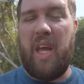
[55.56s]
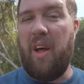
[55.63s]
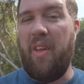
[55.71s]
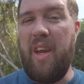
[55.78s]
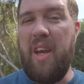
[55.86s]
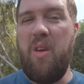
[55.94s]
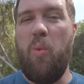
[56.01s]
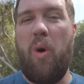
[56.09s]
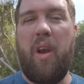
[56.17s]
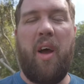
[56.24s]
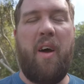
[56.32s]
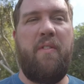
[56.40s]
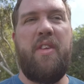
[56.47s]
tell
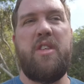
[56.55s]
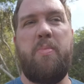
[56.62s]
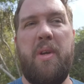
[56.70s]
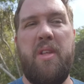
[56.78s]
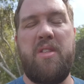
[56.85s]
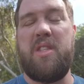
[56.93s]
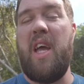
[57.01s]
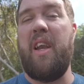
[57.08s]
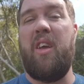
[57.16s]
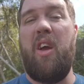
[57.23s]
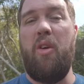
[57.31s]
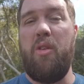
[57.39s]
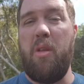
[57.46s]
anyone of this, but
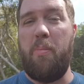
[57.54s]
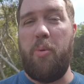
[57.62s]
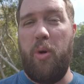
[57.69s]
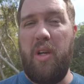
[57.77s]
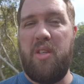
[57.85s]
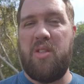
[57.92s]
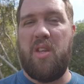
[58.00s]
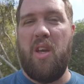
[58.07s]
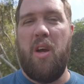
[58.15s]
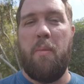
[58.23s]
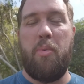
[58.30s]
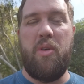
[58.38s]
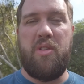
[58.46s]
instead go to the priest,
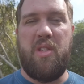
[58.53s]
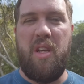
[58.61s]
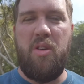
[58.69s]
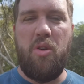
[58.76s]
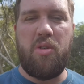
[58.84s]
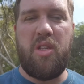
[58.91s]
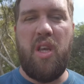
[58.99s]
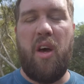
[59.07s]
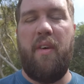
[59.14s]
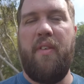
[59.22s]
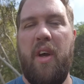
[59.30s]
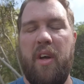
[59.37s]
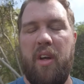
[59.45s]
present
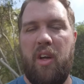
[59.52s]
yourself,